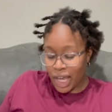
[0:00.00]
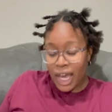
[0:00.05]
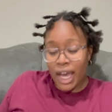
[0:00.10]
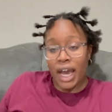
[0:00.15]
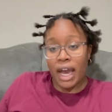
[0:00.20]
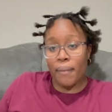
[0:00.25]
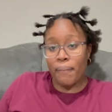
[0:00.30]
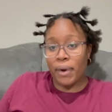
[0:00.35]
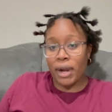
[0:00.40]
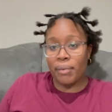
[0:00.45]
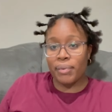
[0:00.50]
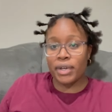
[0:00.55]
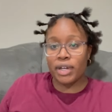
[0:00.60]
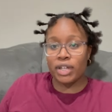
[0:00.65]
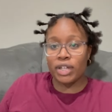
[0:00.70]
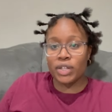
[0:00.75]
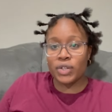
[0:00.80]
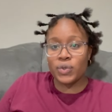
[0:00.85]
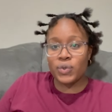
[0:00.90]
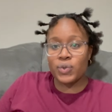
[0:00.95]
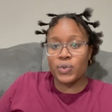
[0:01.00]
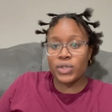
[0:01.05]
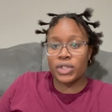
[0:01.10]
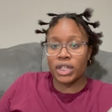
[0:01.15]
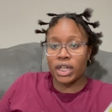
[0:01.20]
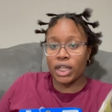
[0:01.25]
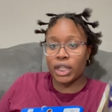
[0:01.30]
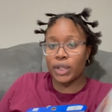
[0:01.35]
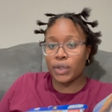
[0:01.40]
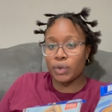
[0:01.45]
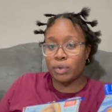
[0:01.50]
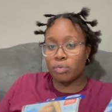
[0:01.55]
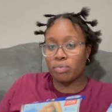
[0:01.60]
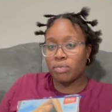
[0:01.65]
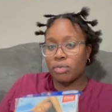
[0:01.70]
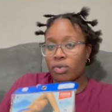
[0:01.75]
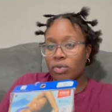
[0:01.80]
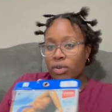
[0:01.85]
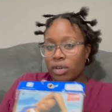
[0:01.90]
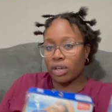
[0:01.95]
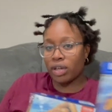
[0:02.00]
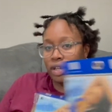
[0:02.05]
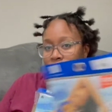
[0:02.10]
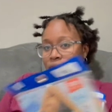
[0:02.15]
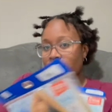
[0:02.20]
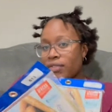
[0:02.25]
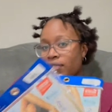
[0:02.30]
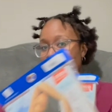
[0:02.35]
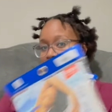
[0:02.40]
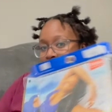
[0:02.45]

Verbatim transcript: I'm probably gonna use a little more of the